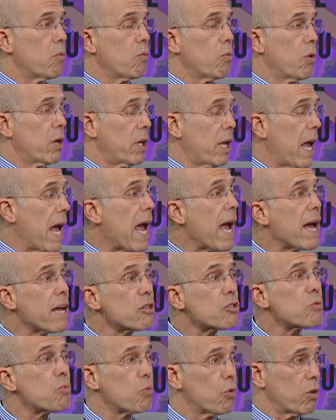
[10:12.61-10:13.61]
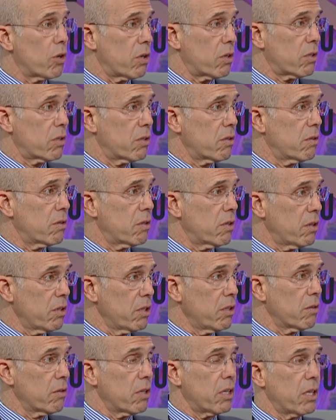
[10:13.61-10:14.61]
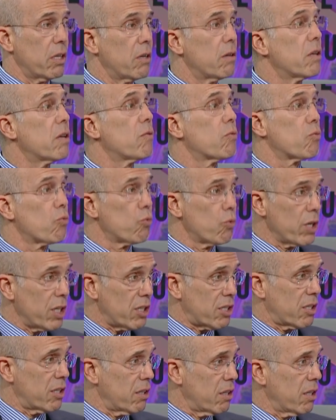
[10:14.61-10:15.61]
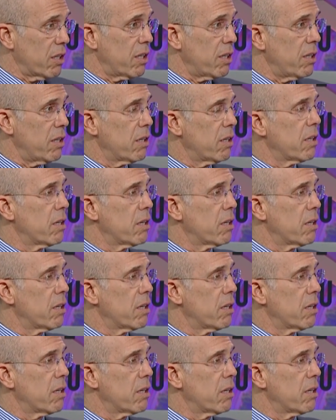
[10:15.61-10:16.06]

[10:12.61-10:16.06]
What has worked clearly recently